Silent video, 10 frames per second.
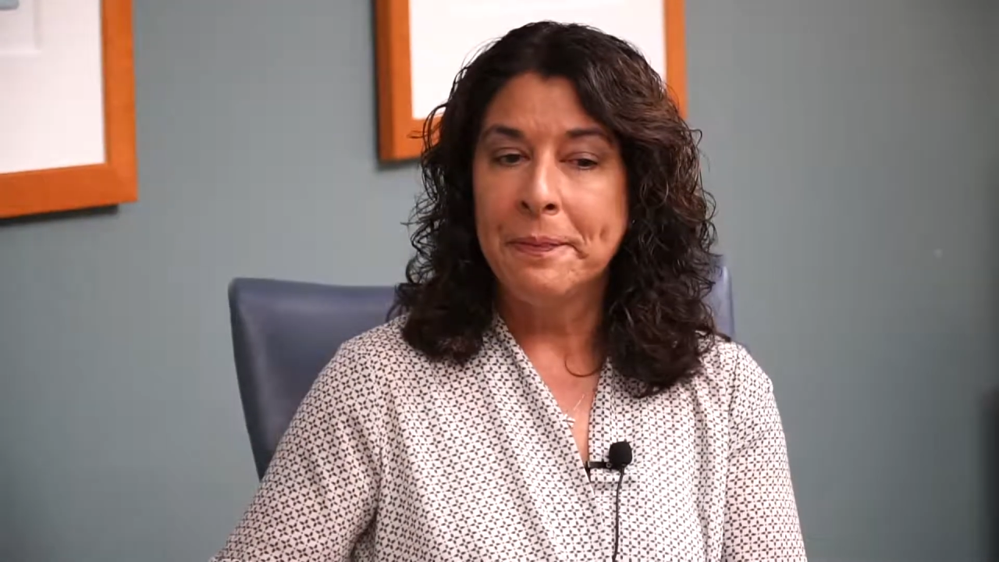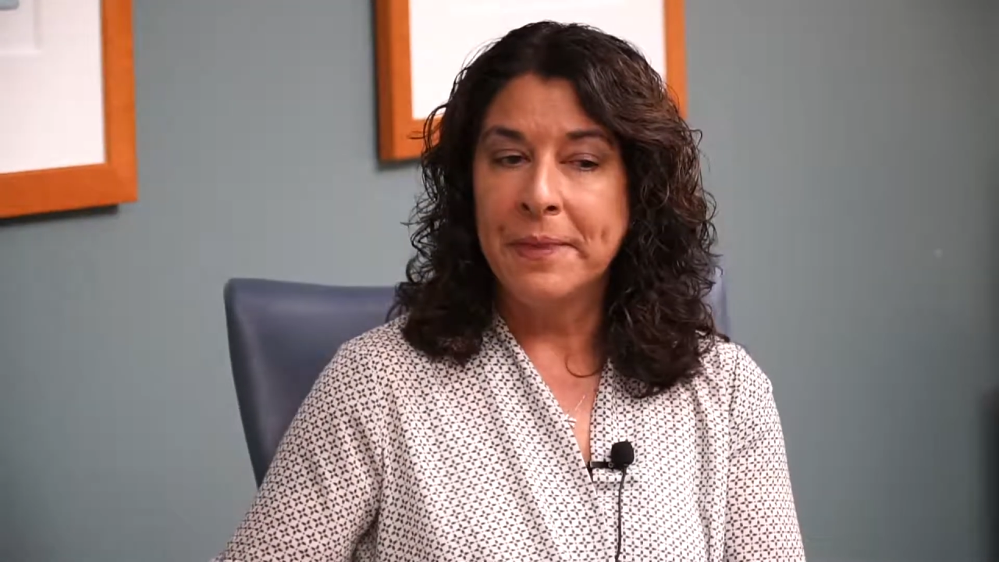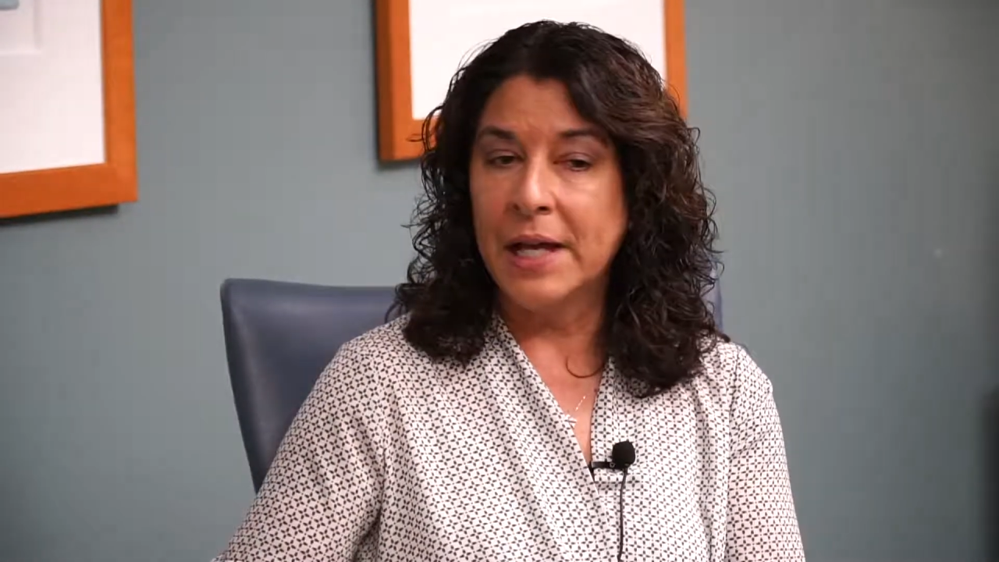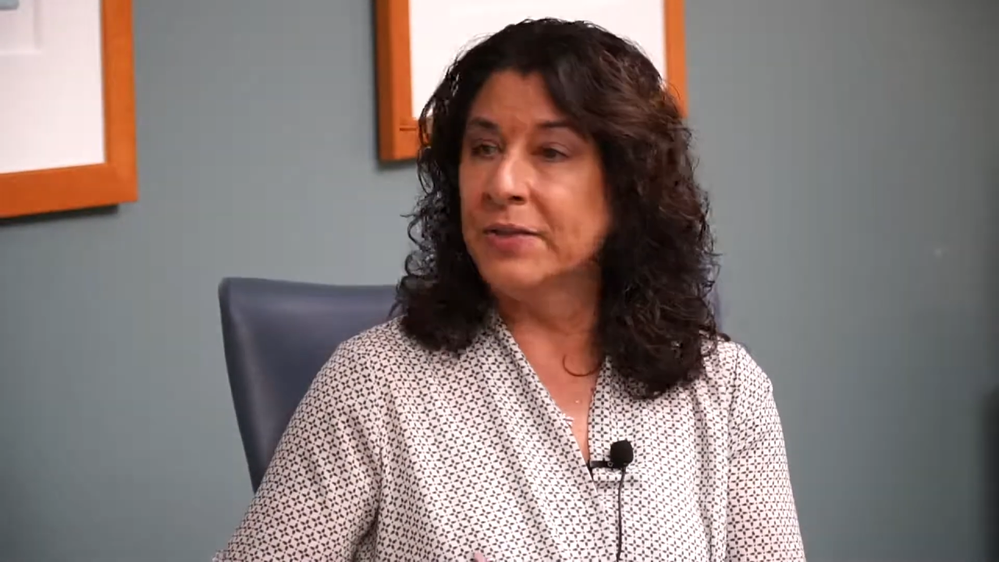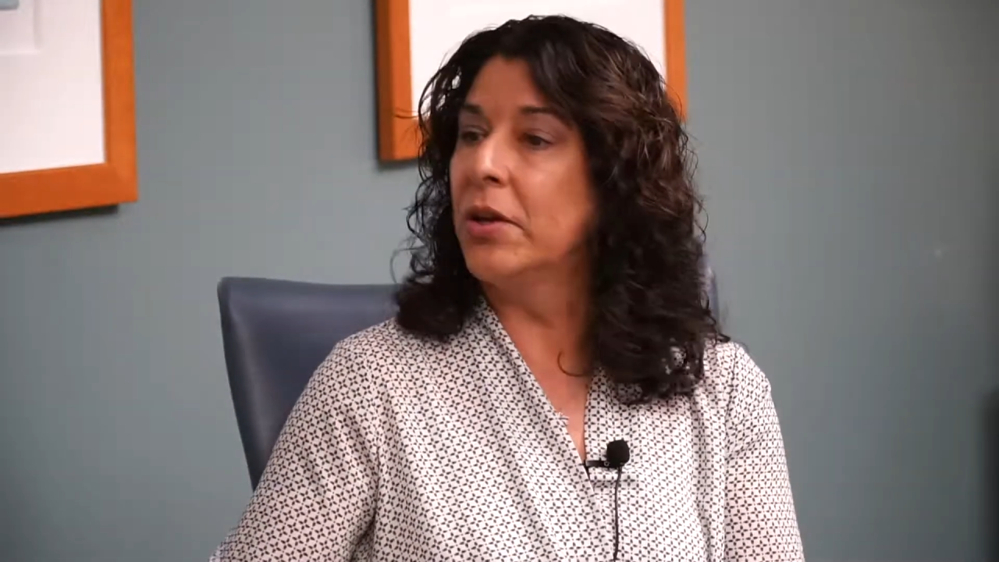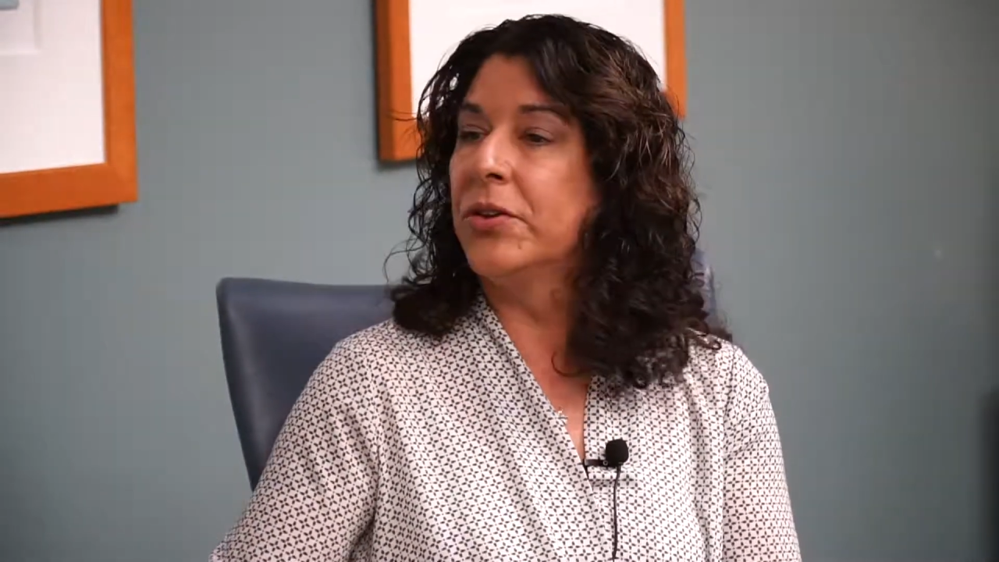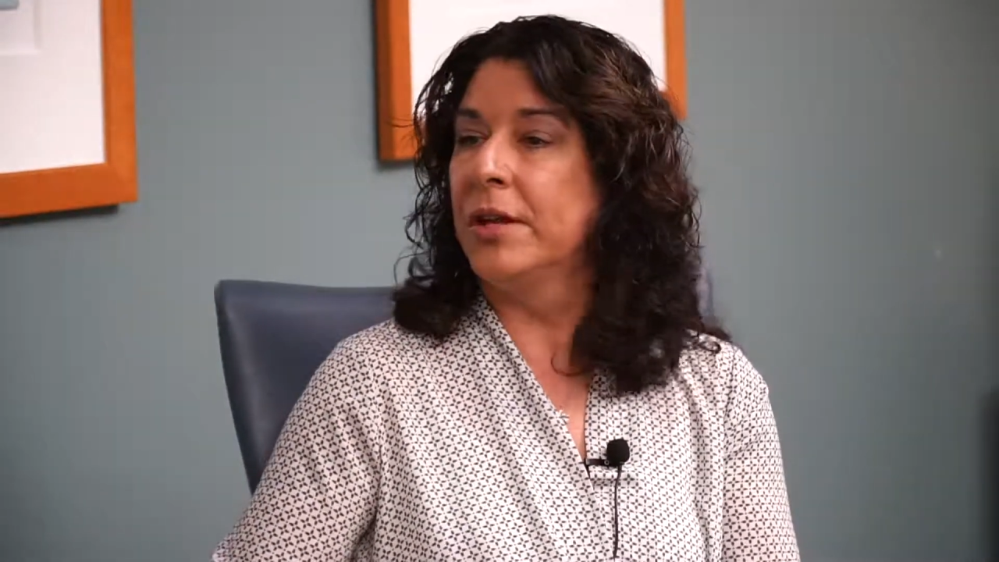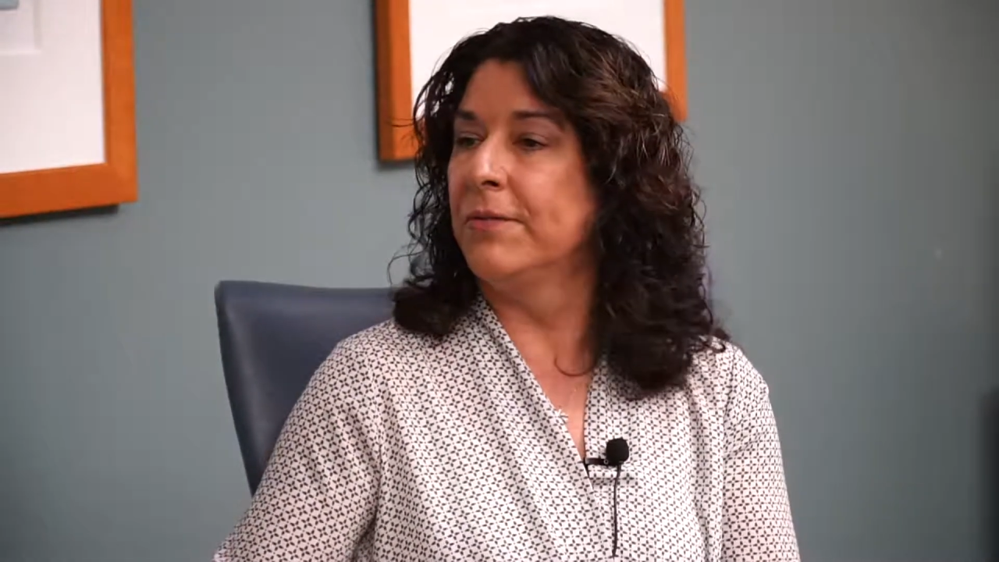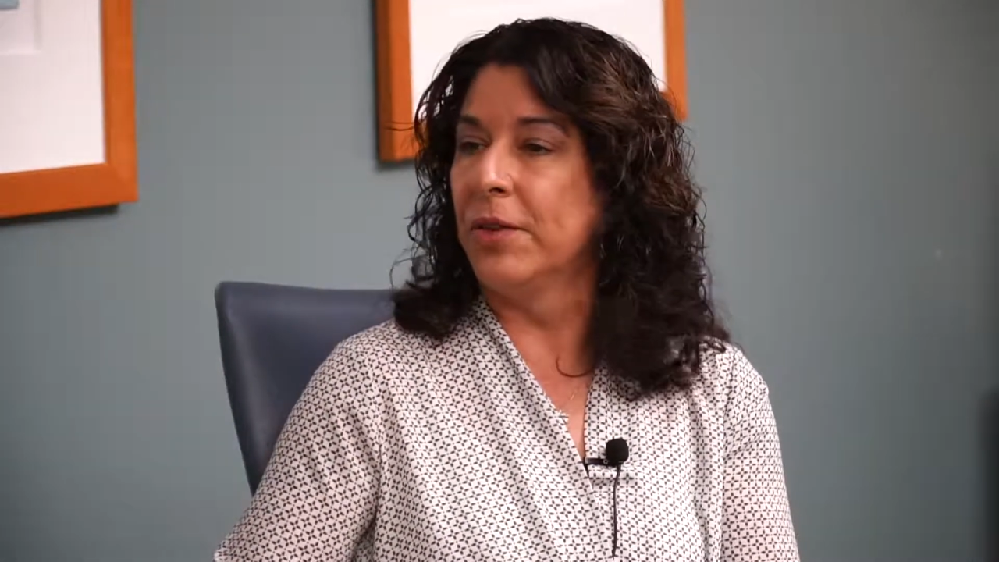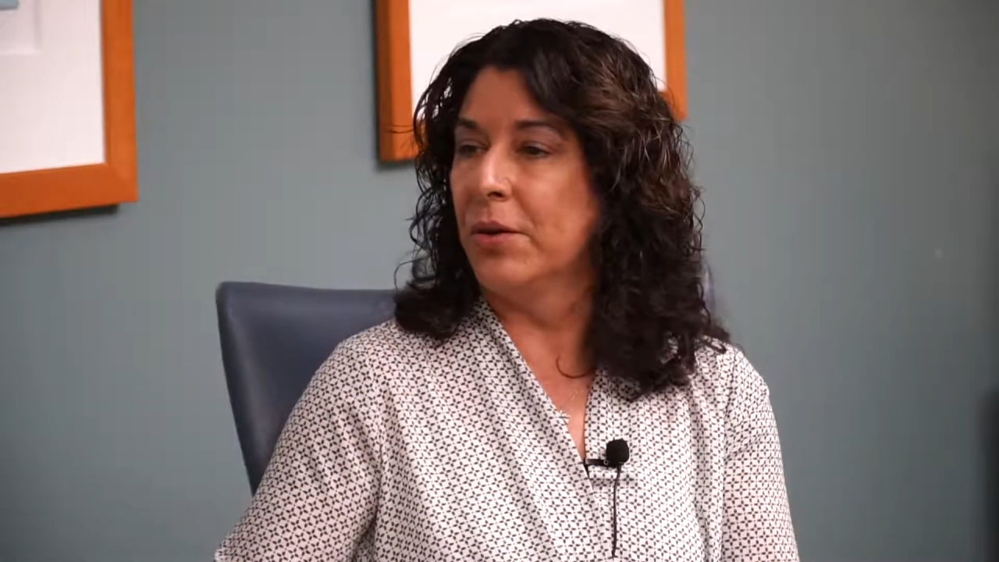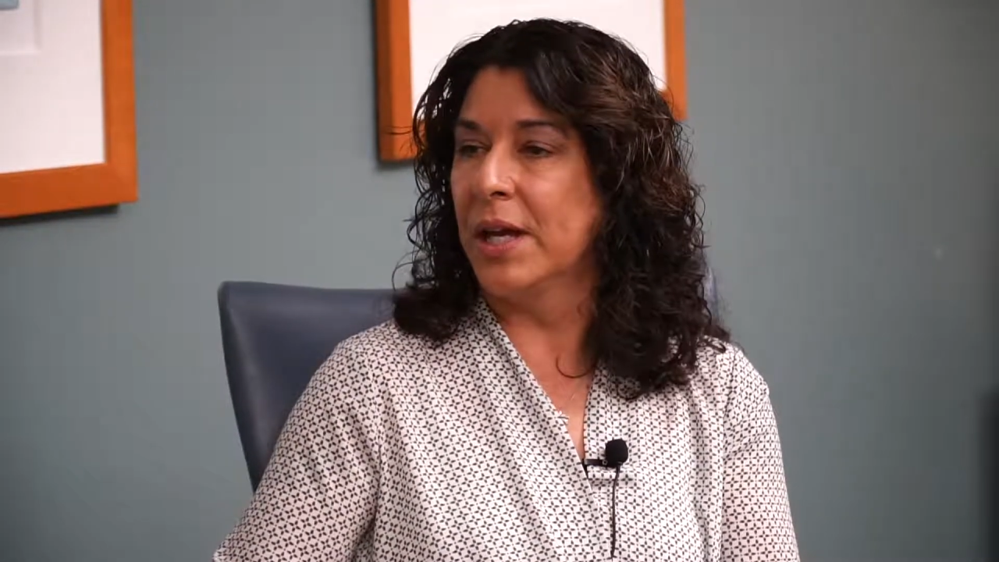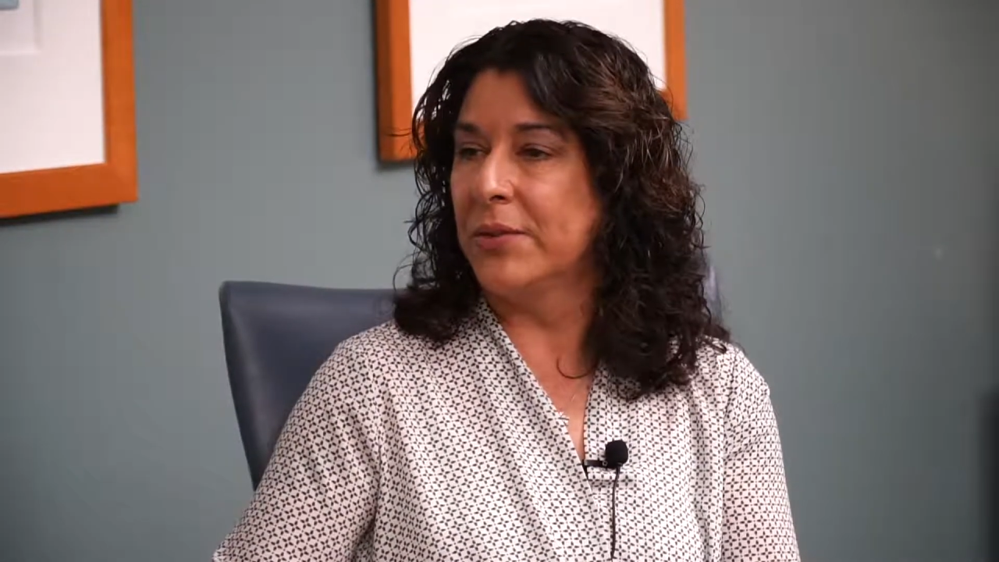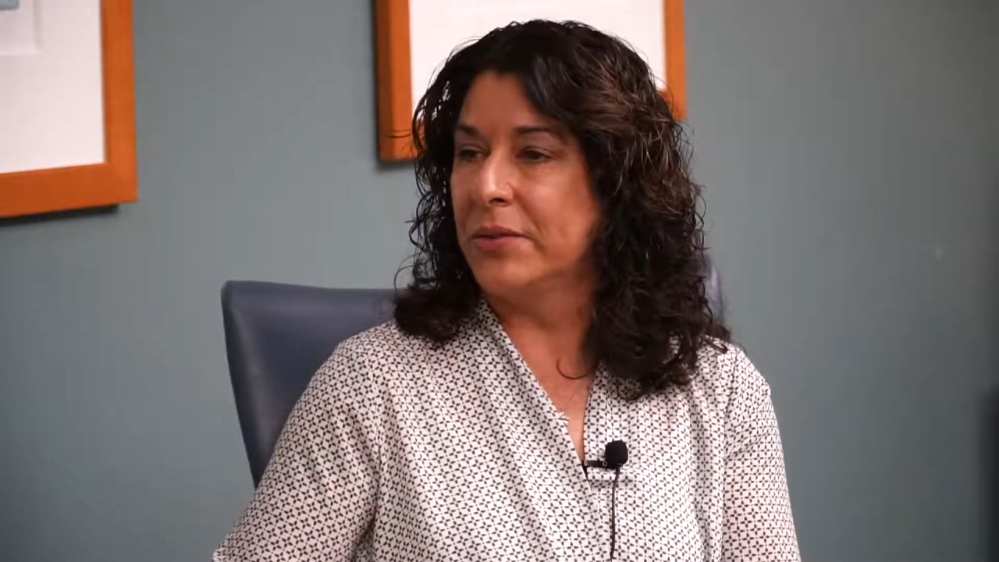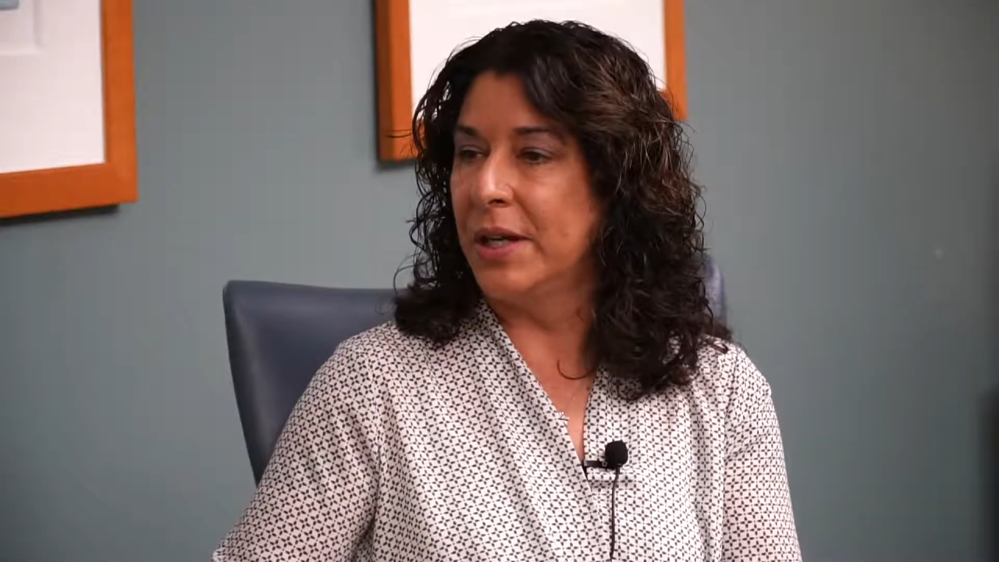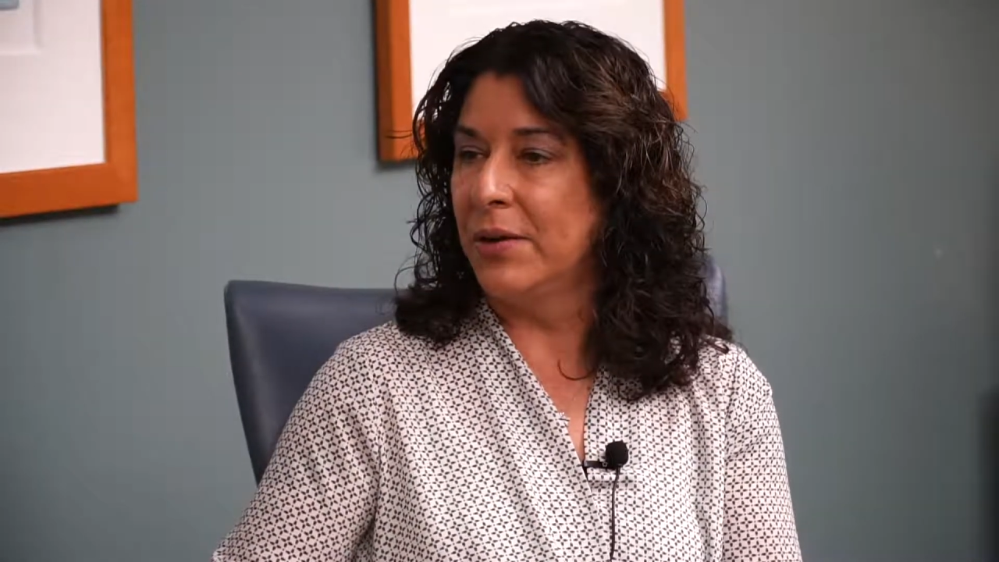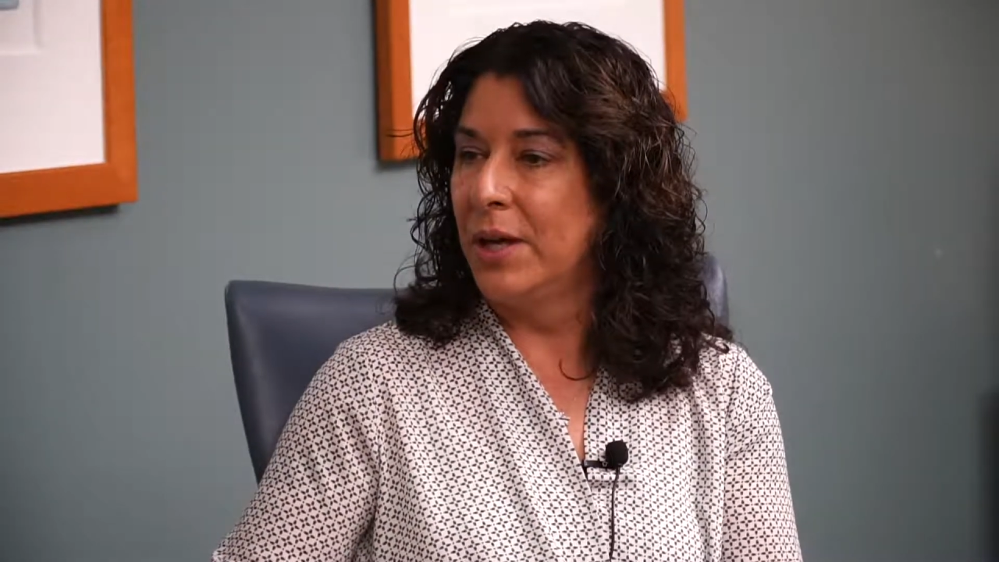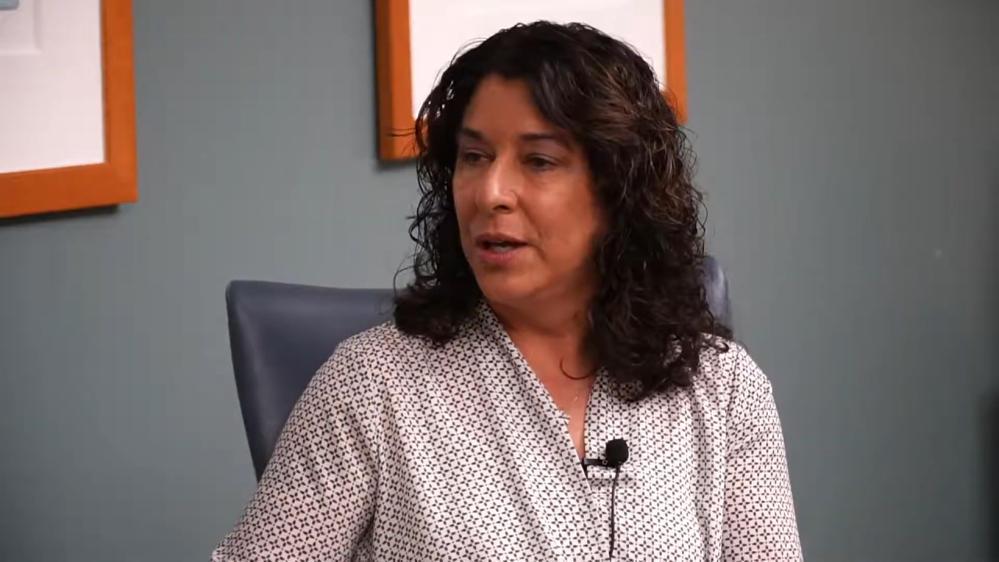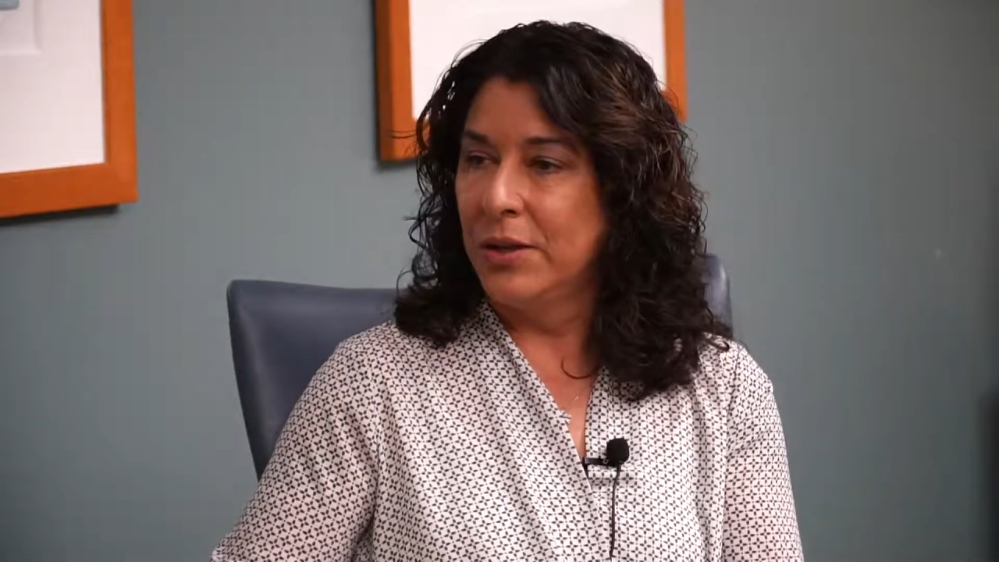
That's all done in FloQast now.